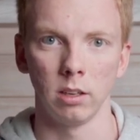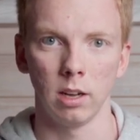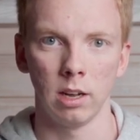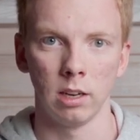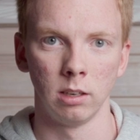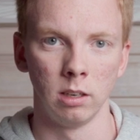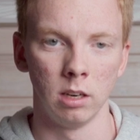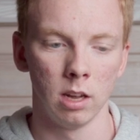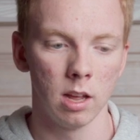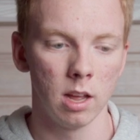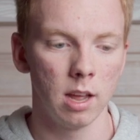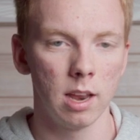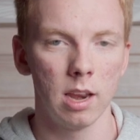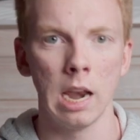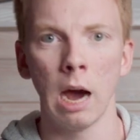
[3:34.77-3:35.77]
And
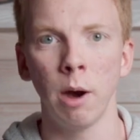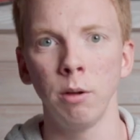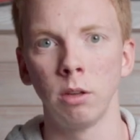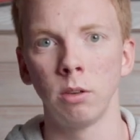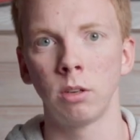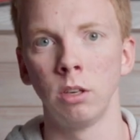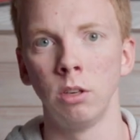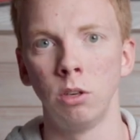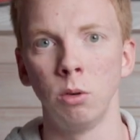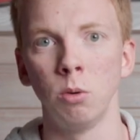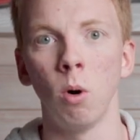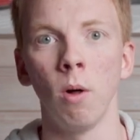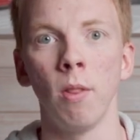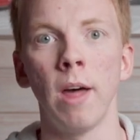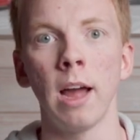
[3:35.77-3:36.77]
now you can do
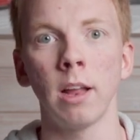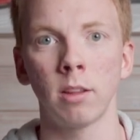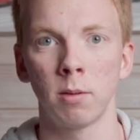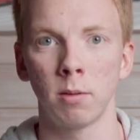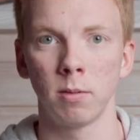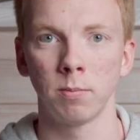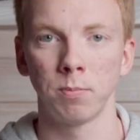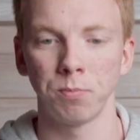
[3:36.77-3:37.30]
all that,